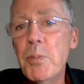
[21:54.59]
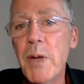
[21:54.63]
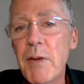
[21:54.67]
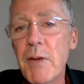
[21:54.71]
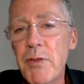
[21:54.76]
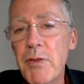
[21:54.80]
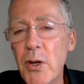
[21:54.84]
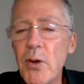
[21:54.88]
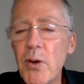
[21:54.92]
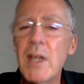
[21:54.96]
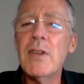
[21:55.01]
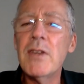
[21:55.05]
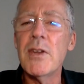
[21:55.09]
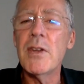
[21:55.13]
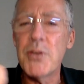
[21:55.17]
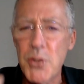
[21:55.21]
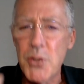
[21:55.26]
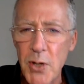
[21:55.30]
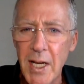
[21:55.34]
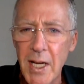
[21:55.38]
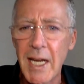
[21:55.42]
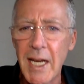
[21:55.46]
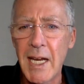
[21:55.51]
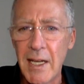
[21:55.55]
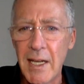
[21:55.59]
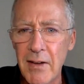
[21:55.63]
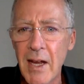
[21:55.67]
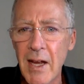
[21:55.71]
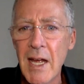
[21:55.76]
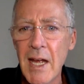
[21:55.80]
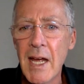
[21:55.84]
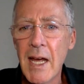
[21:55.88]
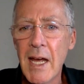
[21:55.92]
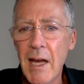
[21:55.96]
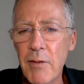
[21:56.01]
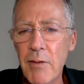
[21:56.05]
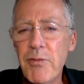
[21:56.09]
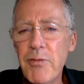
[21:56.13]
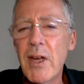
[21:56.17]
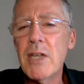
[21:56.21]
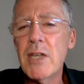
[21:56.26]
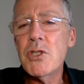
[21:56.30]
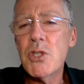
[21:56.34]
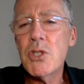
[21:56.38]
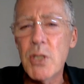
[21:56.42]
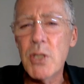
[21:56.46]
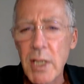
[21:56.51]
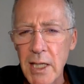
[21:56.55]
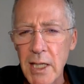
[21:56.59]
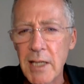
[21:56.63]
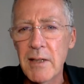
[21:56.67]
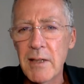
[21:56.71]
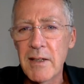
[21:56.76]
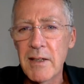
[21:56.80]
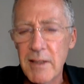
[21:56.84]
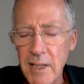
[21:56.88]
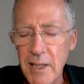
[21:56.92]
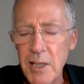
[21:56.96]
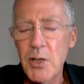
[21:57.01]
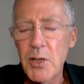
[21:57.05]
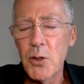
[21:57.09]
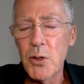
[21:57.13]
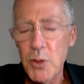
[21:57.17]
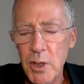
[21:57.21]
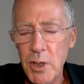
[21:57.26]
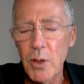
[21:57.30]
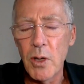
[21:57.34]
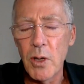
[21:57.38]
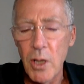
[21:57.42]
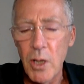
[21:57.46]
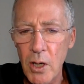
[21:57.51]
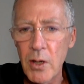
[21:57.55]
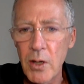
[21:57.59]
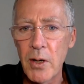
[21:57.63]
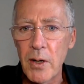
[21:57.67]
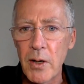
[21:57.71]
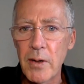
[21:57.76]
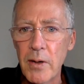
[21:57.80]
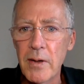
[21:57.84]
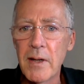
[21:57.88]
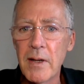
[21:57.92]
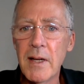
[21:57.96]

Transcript: If you're in the trade, eventually, you'll learn.